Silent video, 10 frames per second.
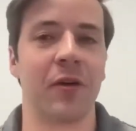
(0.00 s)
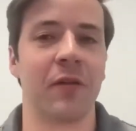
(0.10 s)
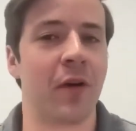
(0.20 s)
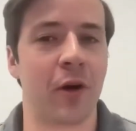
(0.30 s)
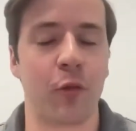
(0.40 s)
of
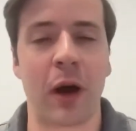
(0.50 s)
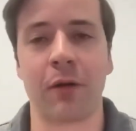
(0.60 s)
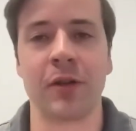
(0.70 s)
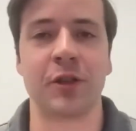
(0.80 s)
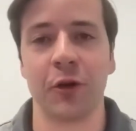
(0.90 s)
our Route
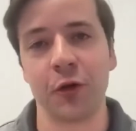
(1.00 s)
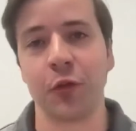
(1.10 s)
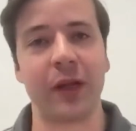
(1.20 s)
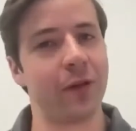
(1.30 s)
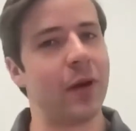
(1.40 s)
Consultant
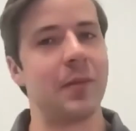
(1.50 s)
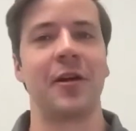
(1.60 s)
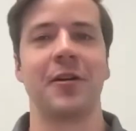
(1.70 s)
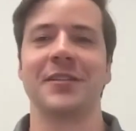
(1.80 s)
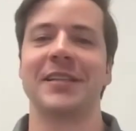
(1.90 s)
weekly
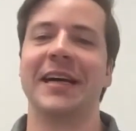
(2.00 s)
webinars.